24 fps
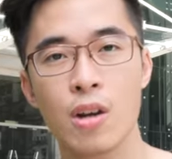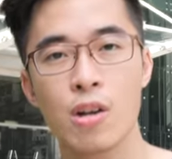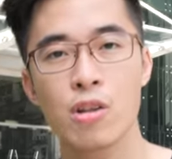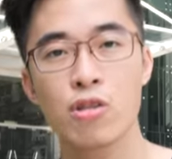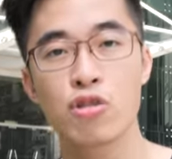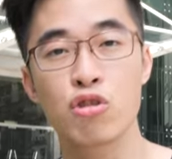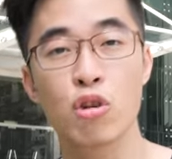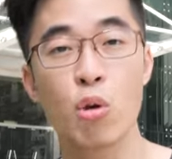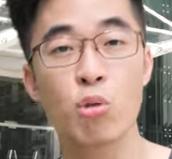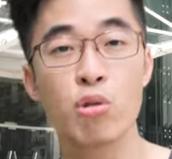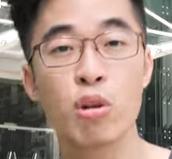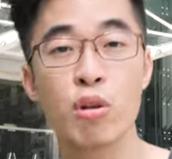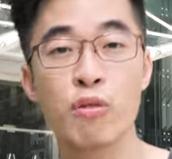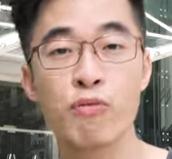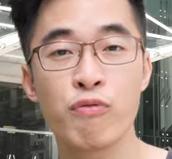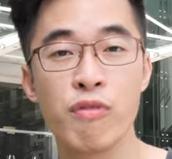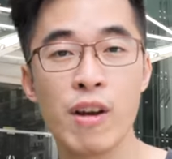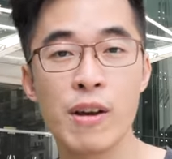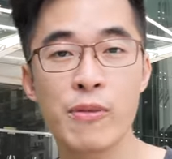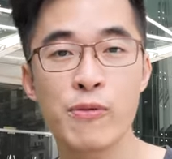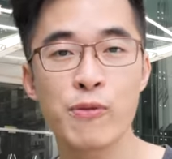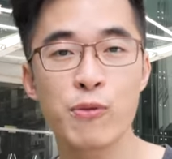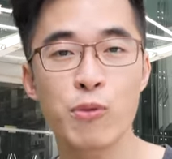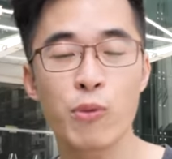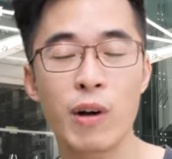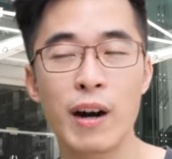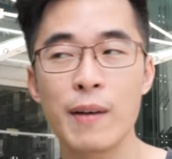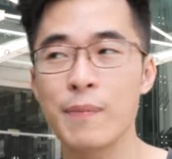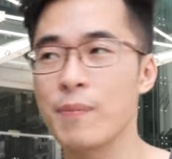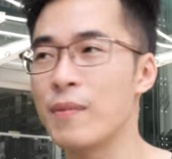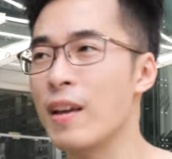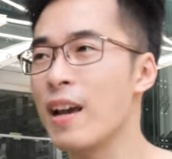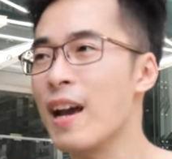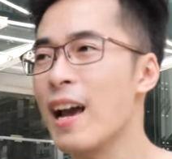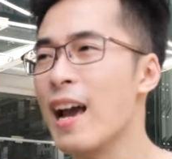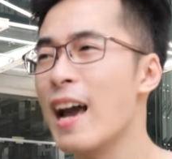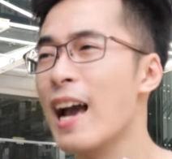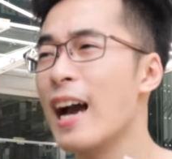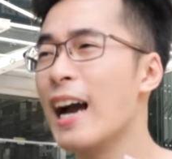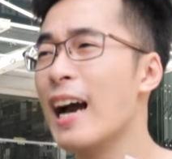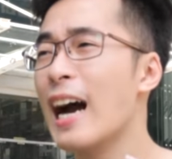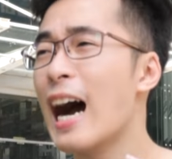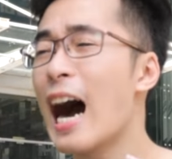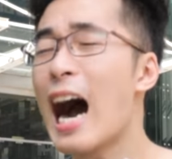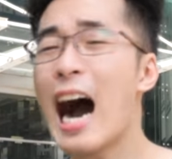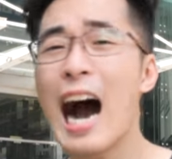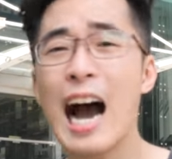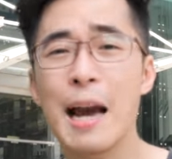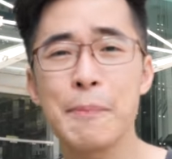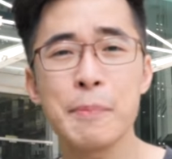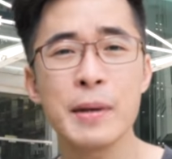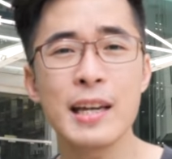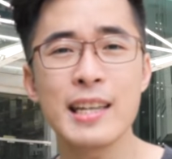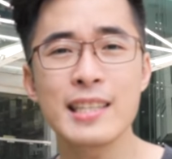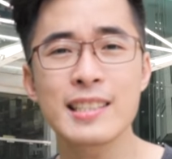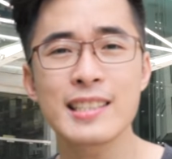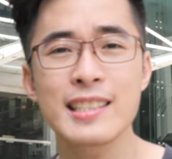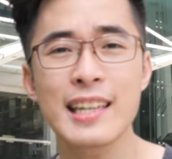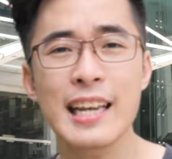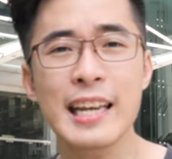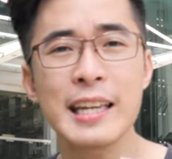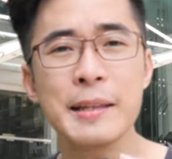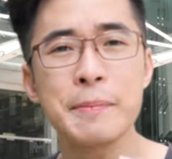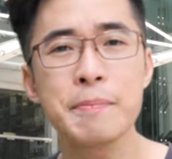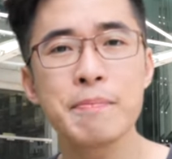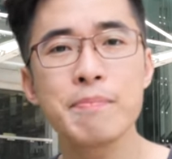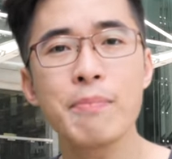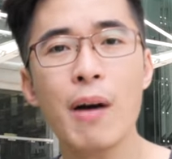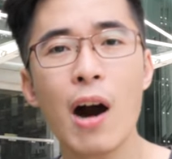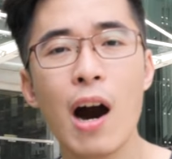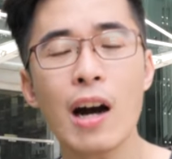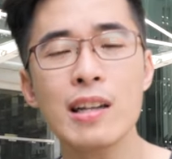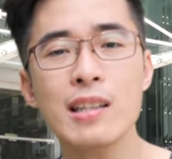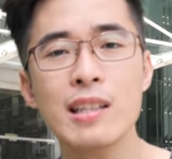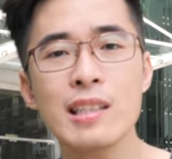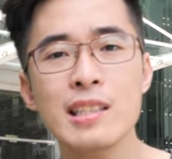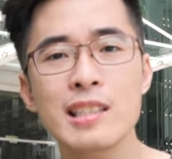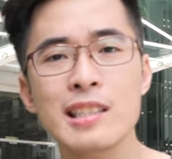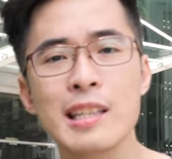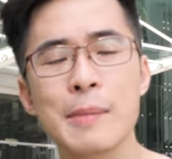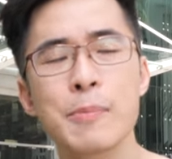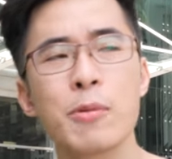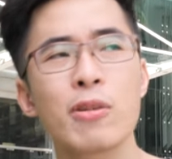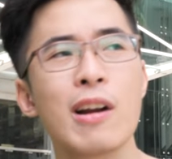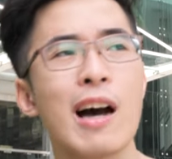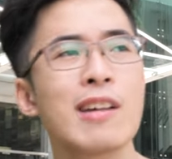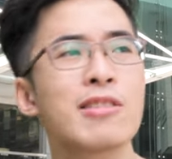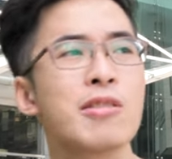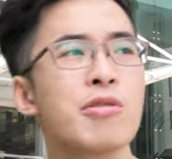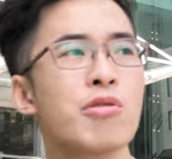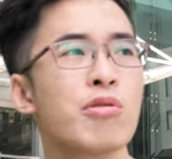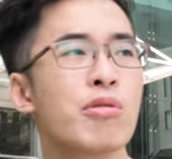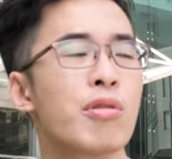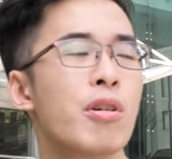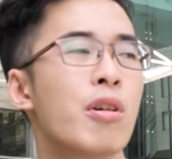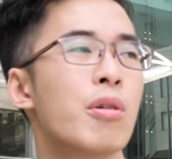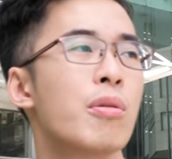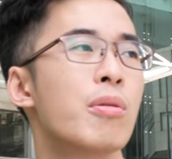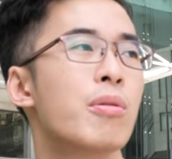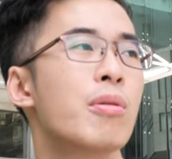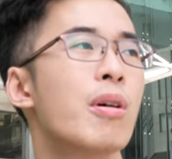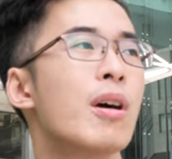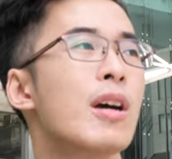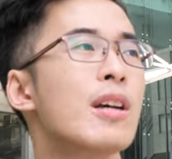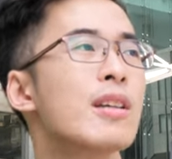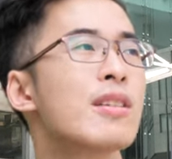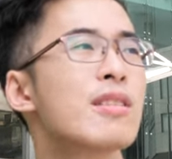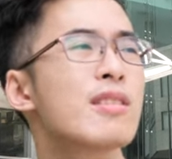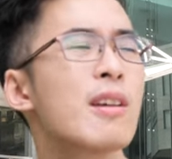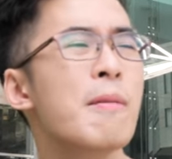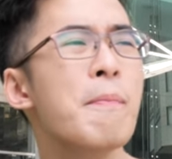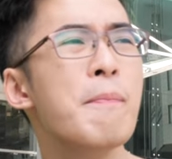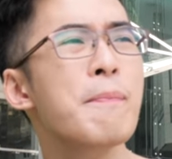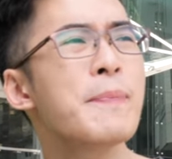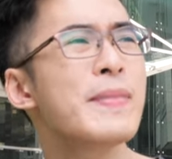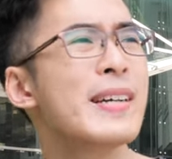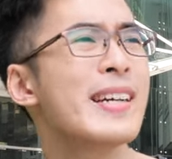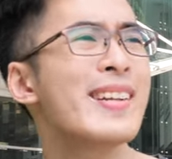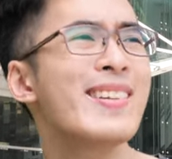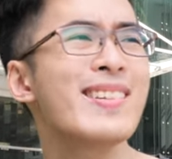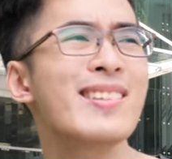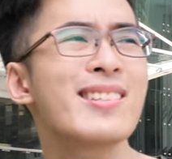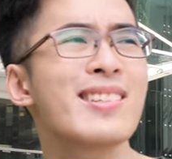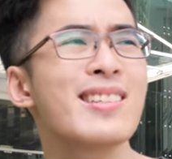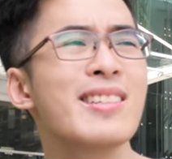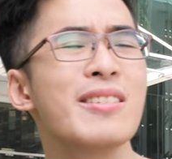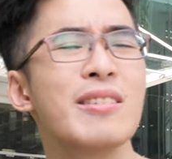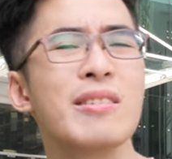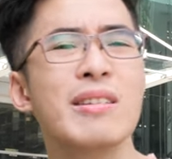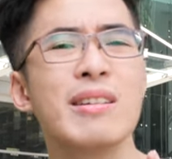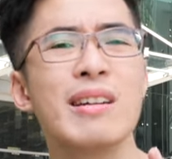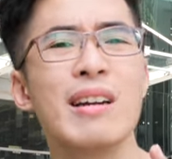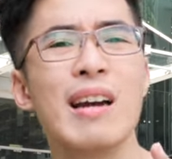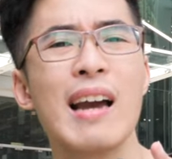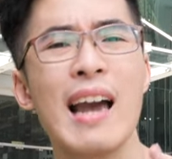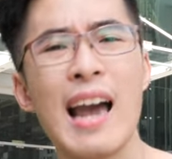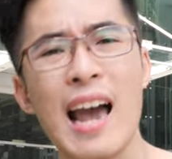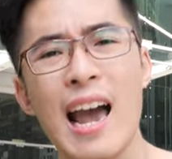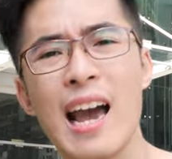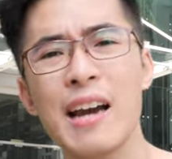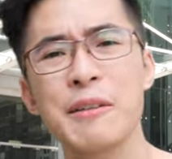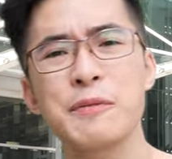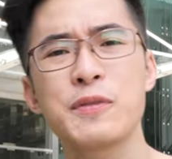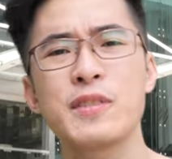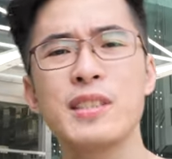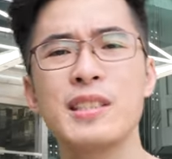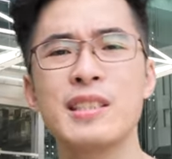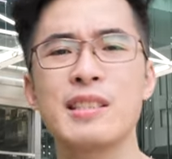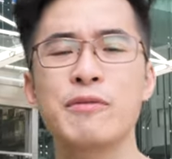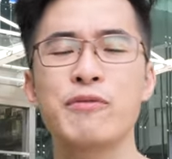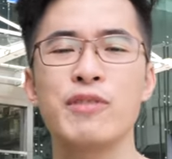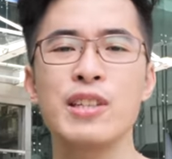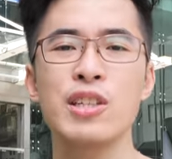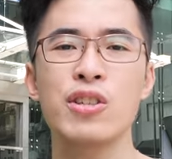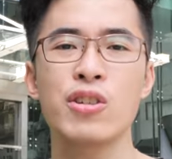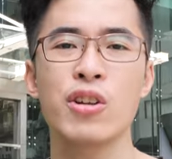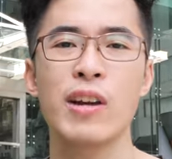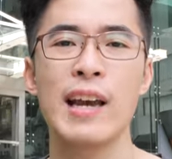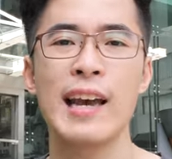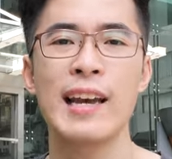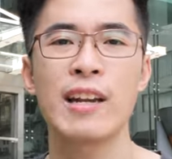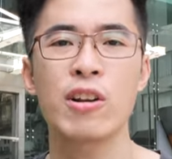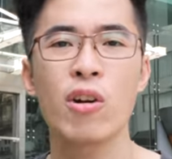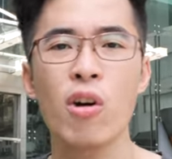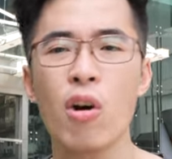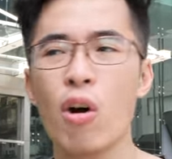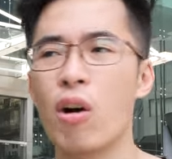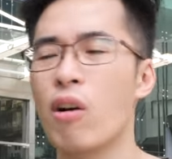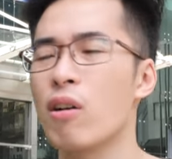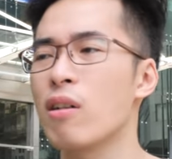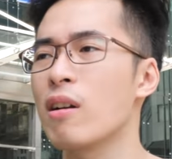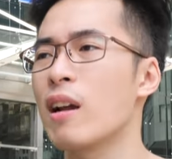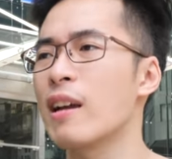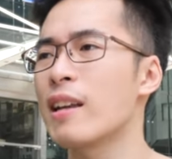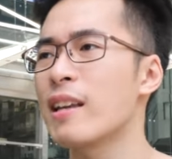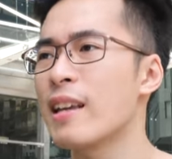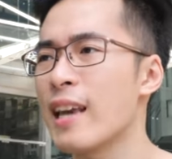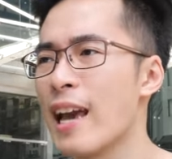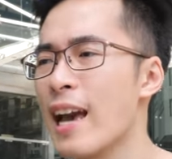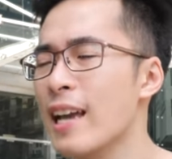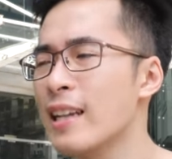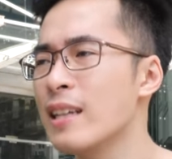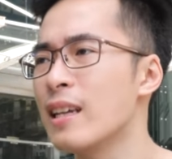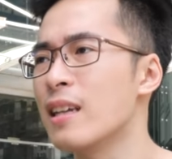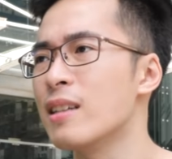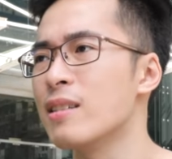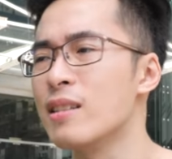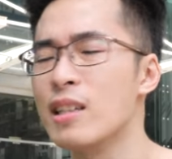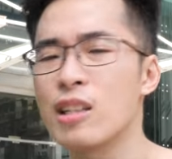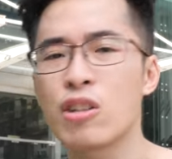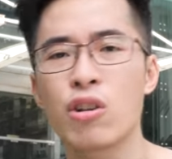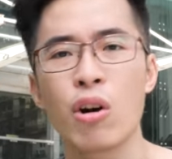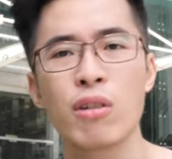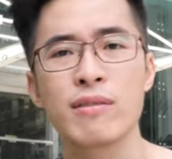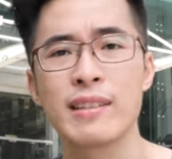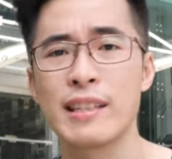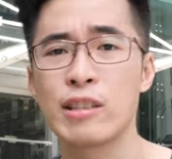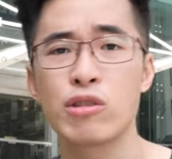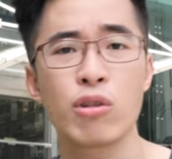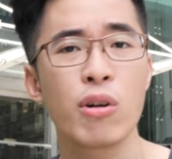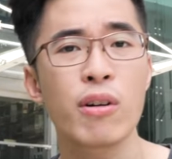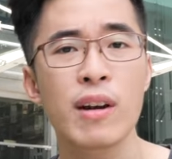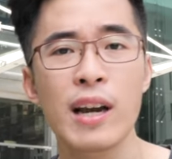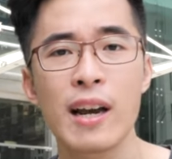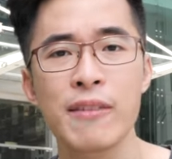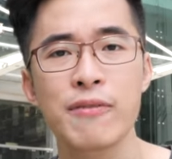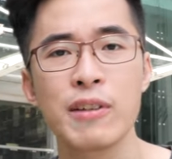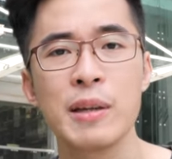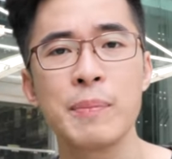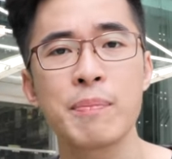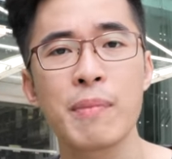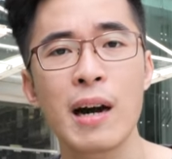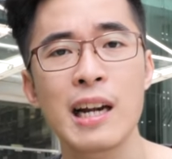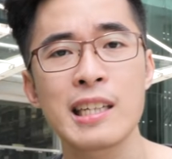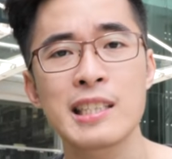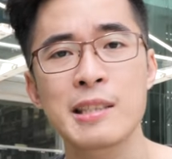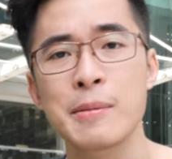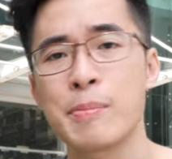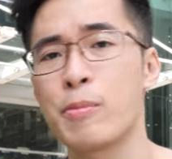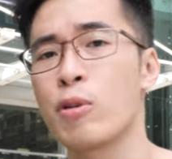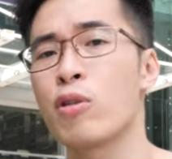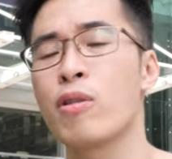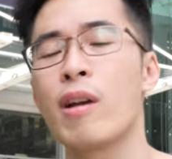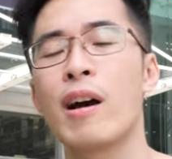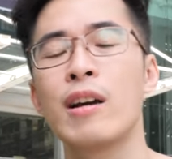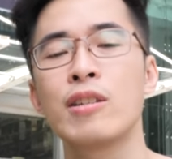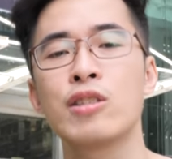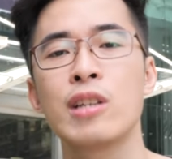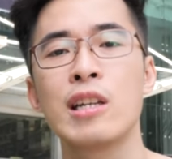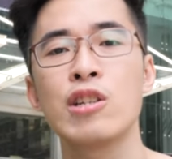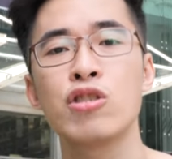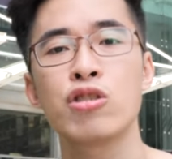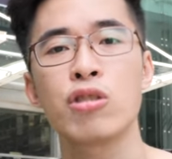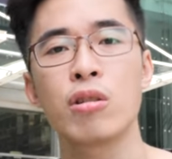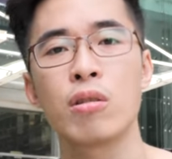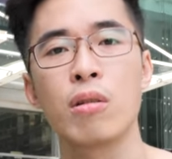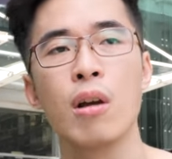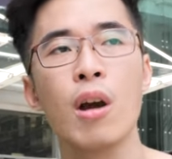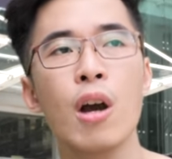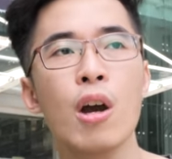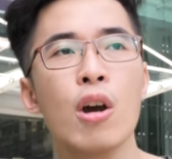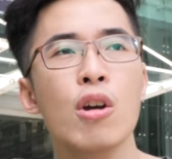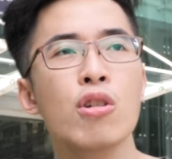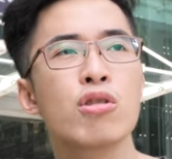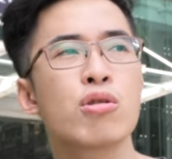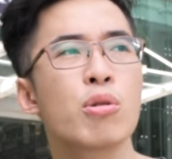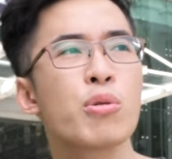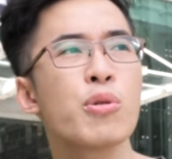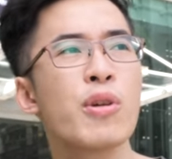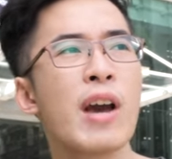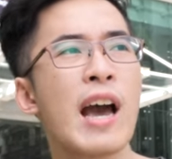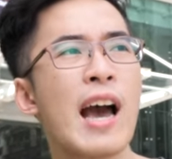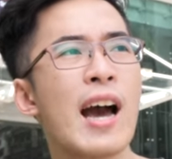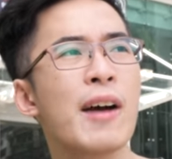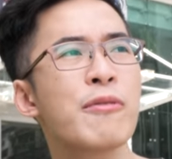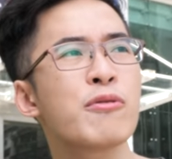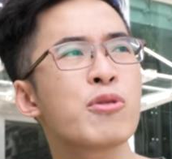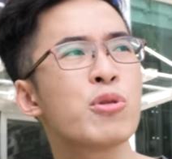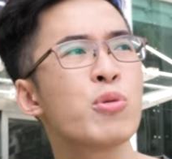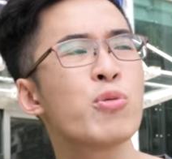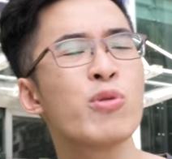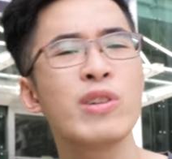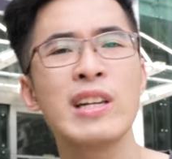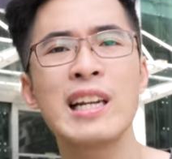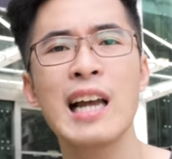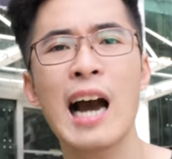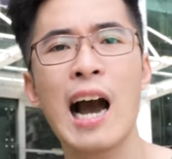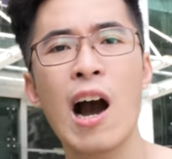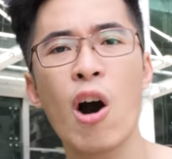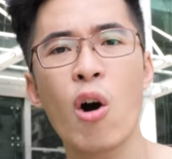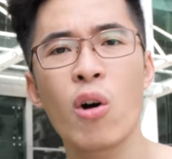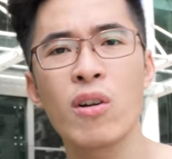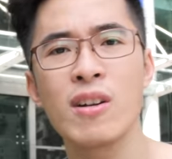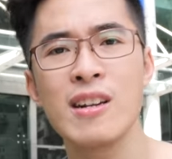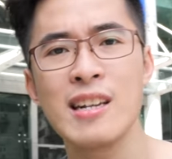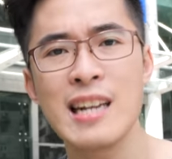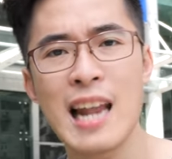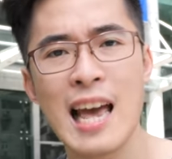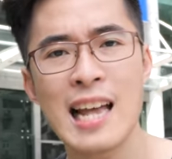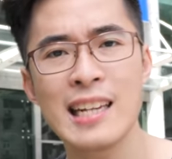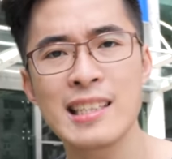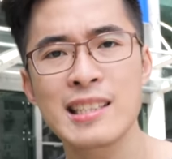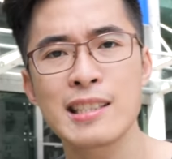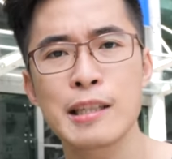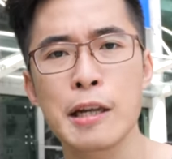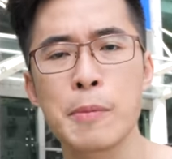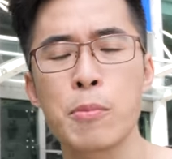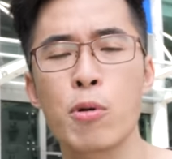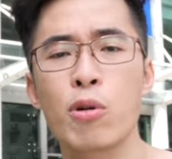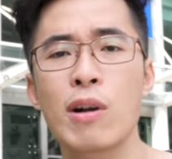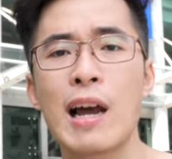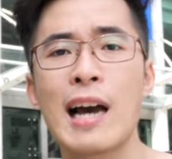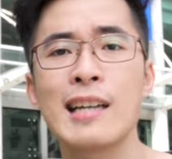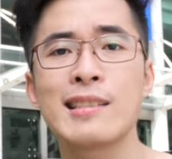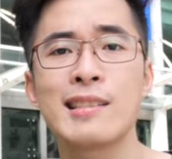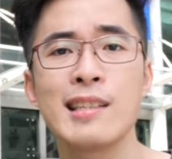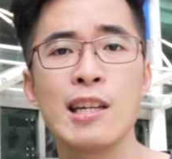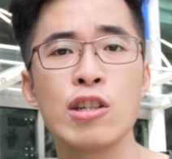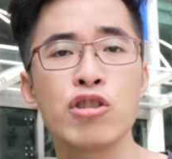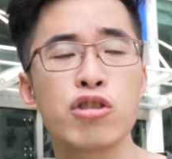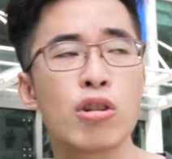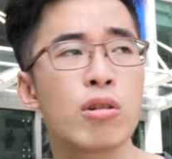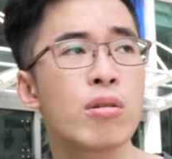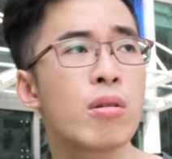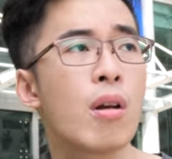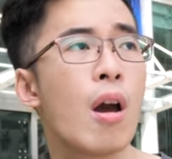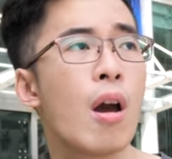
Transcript: so the fifth one in embodies stabilization Oh, Some brand doesn't have this feature at all, like Canon, Nikon, they don't have in-body stabilization. So you have to rely on lens stabilization.